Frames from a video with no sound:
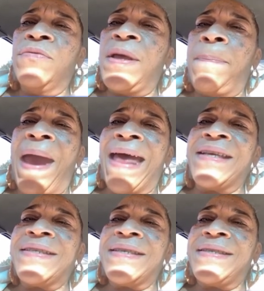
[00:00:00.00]

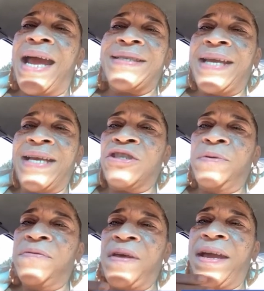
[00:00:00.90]
palace is not
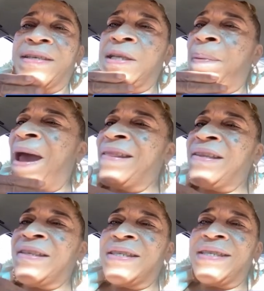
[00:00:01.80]
tangible things. The
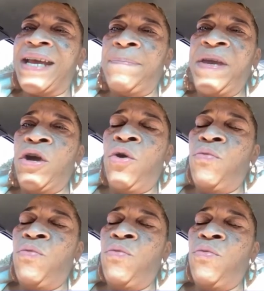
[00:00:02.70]
palace is not a big
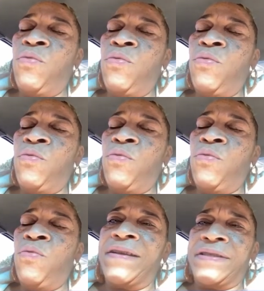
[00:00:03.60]
old mansion. The
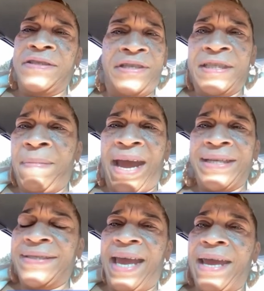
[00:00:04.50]
palace is just my
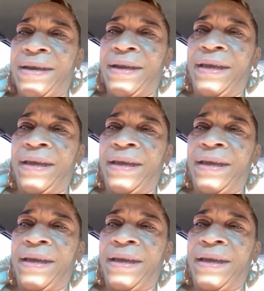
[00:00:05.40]
insanity.